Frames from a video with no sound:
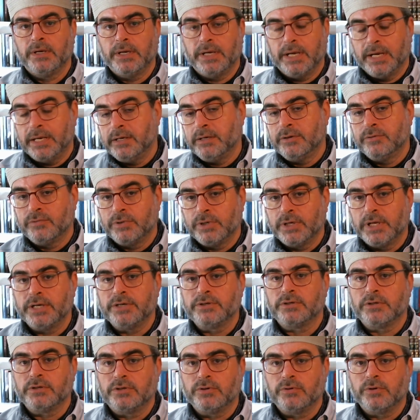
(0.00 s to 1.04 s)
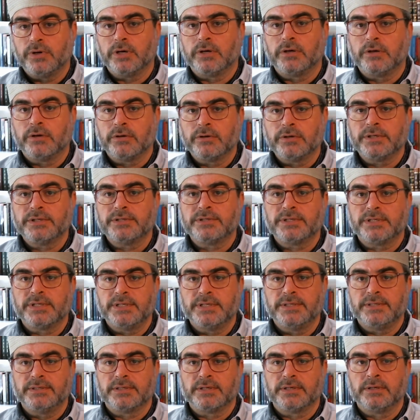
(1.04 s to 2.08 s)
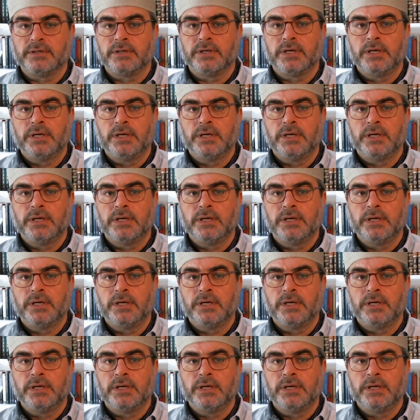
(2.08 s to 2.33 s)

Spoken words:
and in relation to our current season,